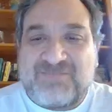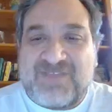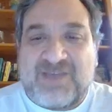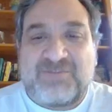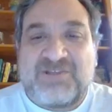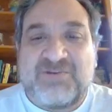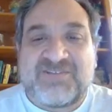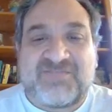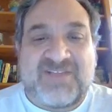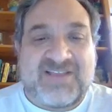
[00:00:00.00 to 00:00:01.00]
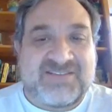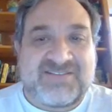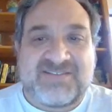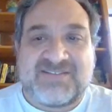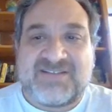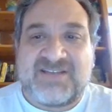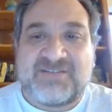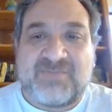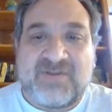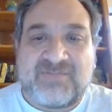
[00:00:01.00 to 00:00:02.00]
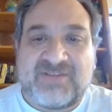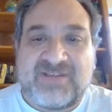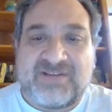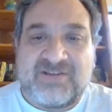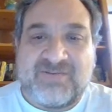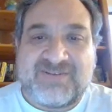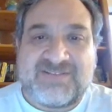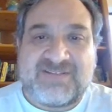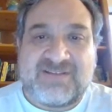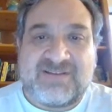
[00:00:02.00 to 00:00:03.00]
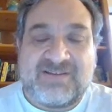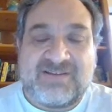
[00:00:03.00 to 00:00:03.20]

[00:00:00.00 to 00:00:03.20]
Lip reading: How many US flags does it take to populate a US city?